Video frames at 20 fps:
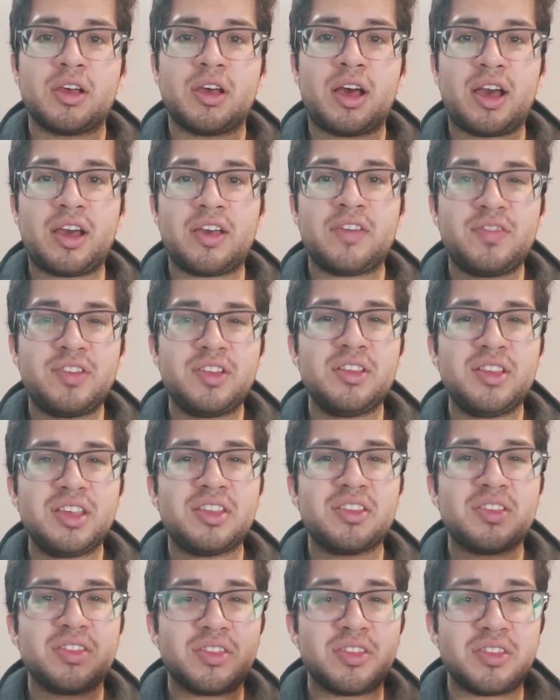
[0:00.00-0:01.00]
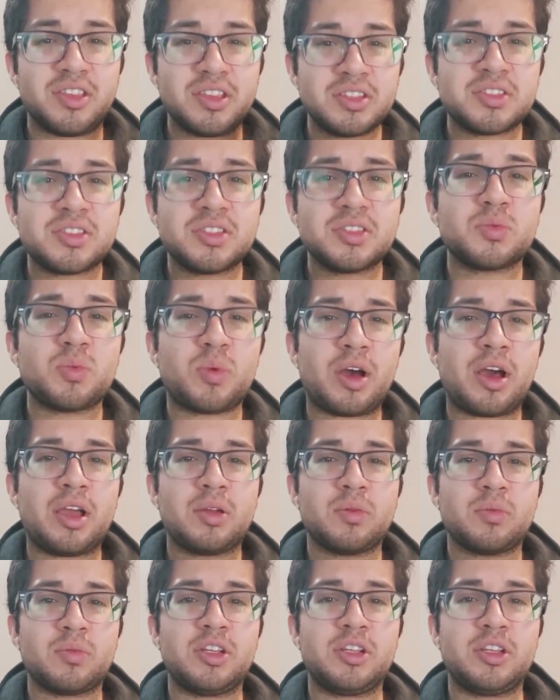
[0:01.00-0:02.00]
I feel like this is why
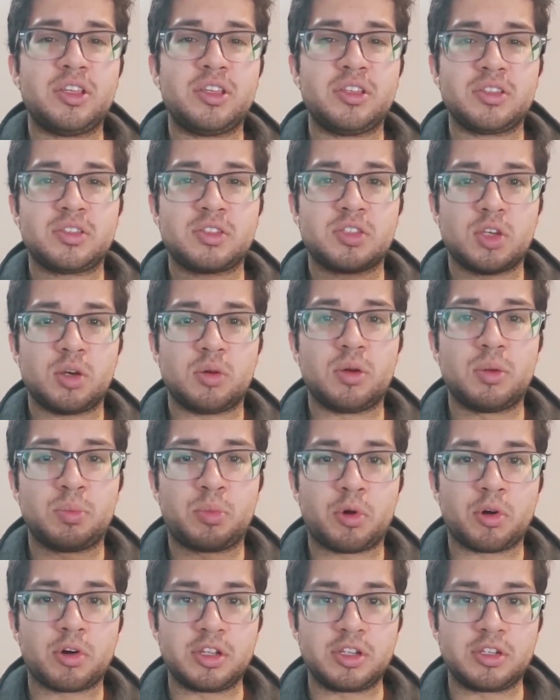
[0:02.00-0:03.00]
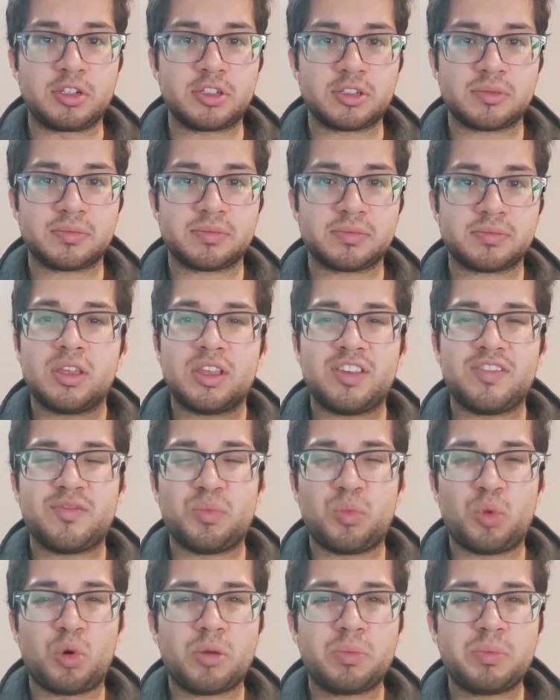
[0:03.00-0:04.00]
reading is so important. If
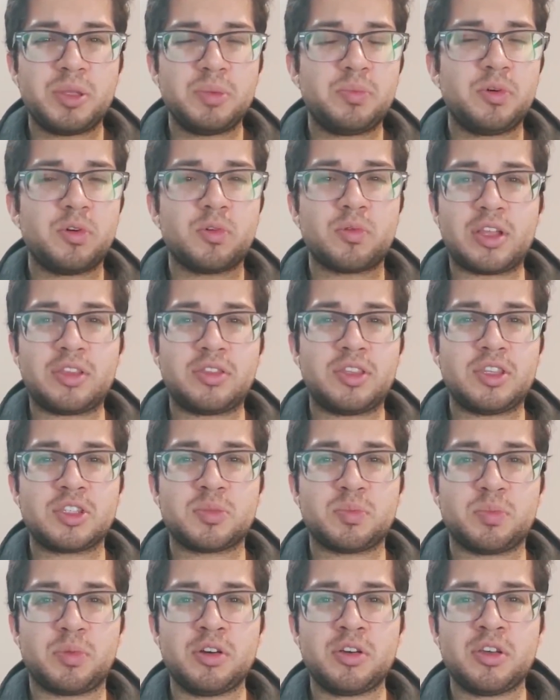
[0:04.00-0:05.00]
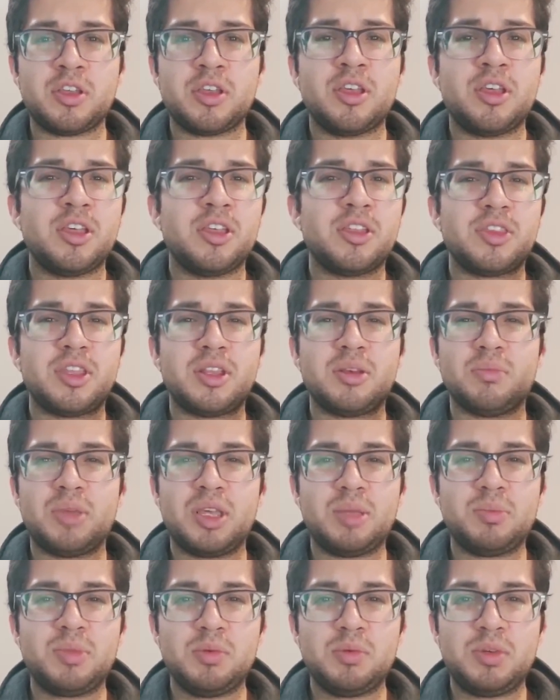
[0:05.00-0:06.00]
more people read this book, then
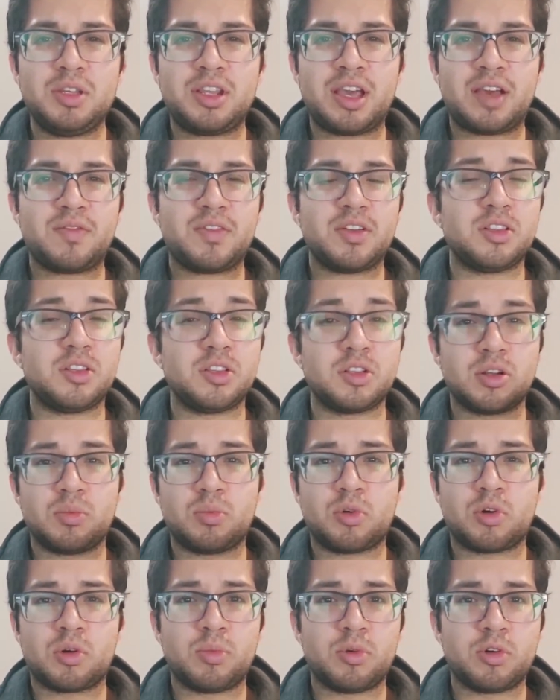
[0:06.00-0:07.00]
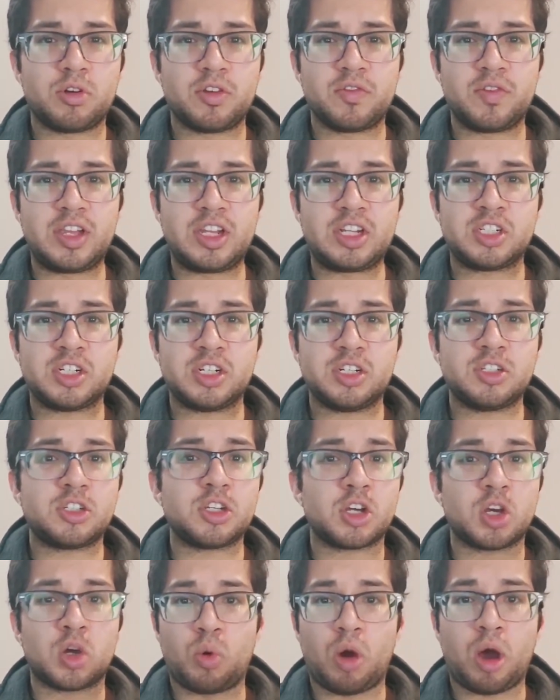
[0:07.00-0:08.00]
maybe we'd have a little more motivation
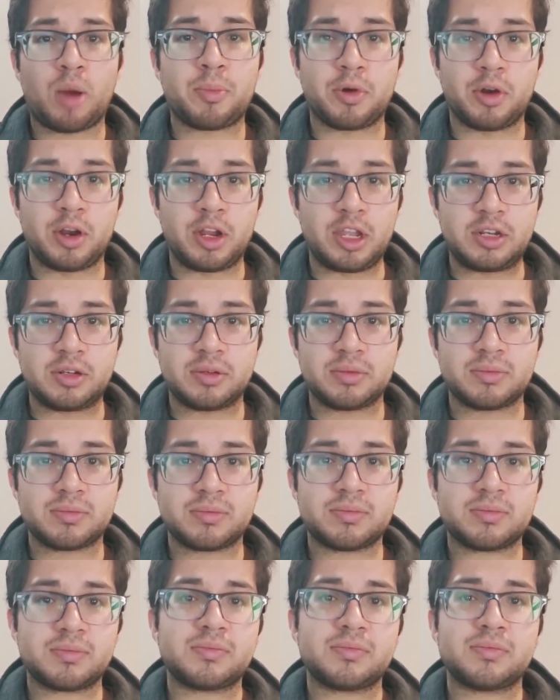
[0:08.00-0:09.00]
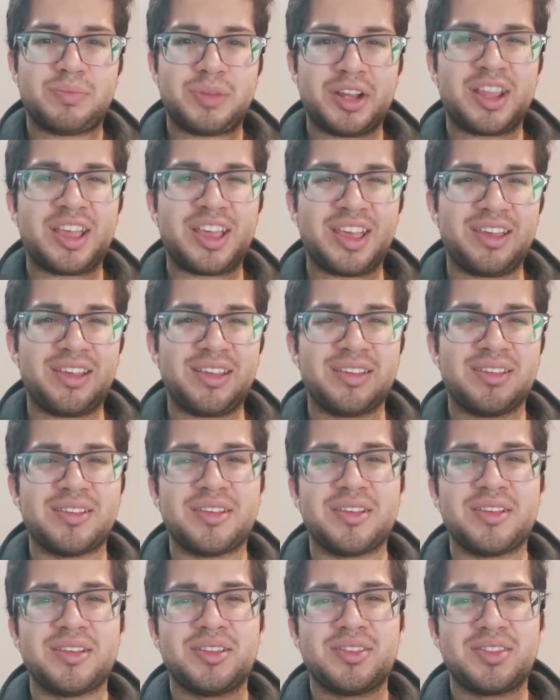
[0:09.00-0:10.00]
to cooperate. But hey,
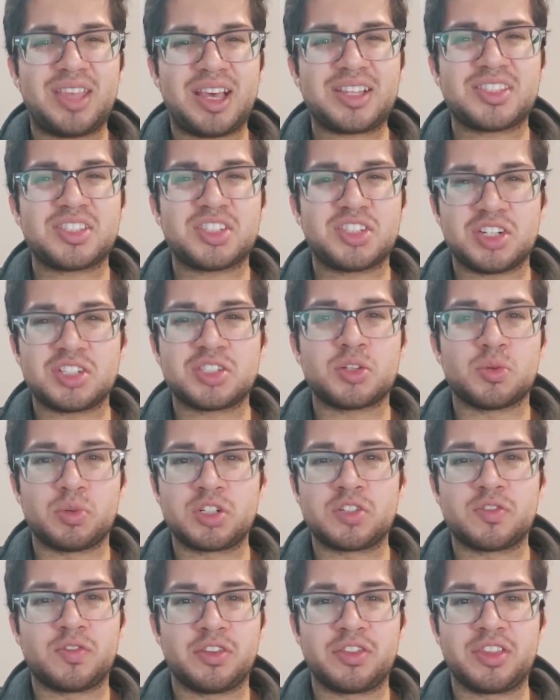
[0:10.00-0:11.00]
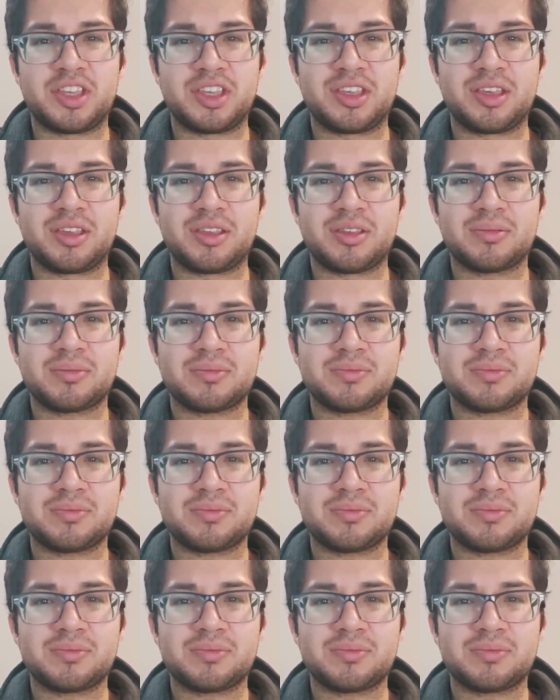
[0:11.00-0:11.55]
that's just wishful thinking.